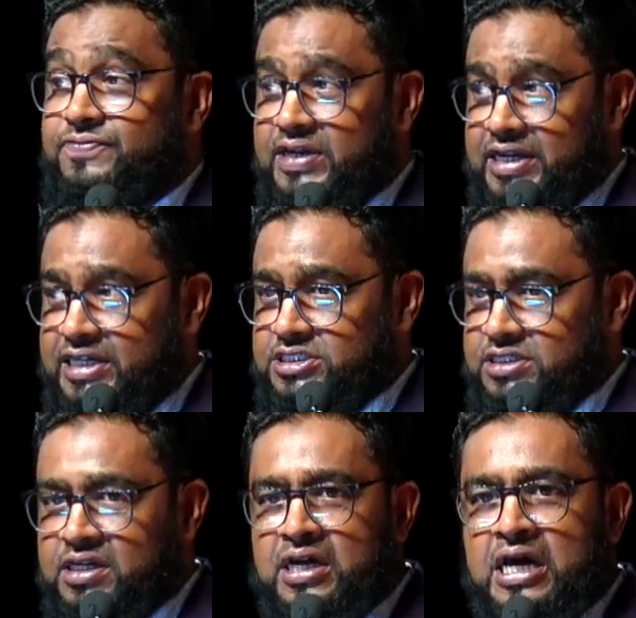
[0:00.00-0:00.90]

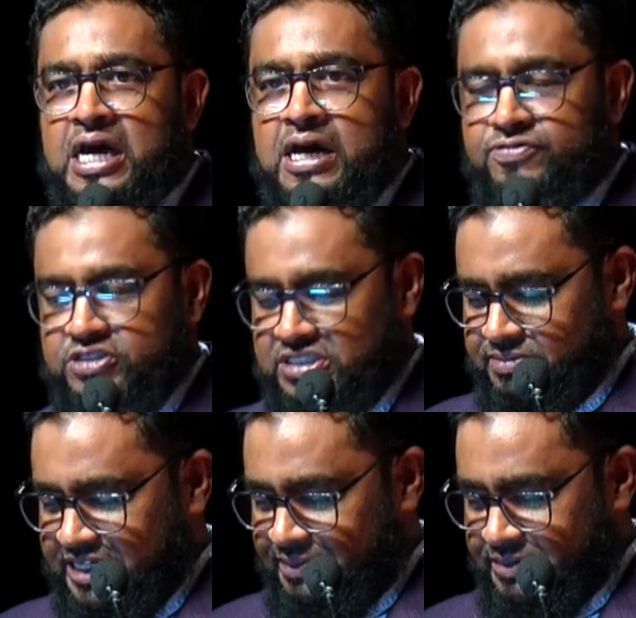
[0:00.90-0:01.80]
affiliation for
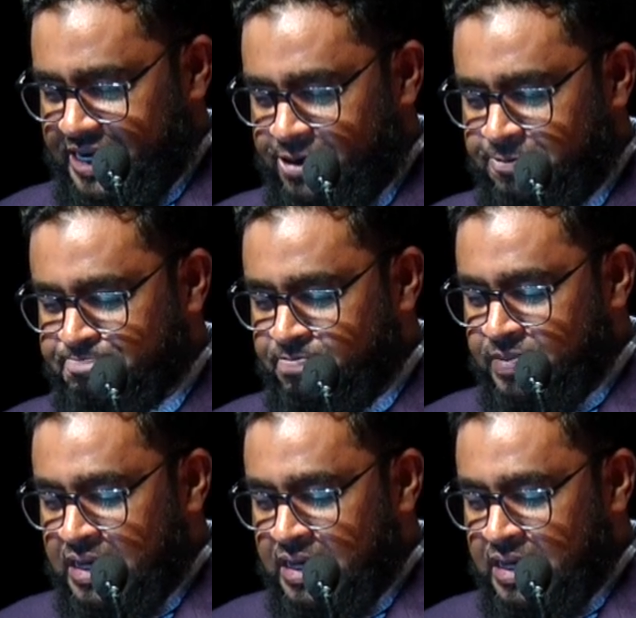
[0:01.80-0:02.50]
some time now.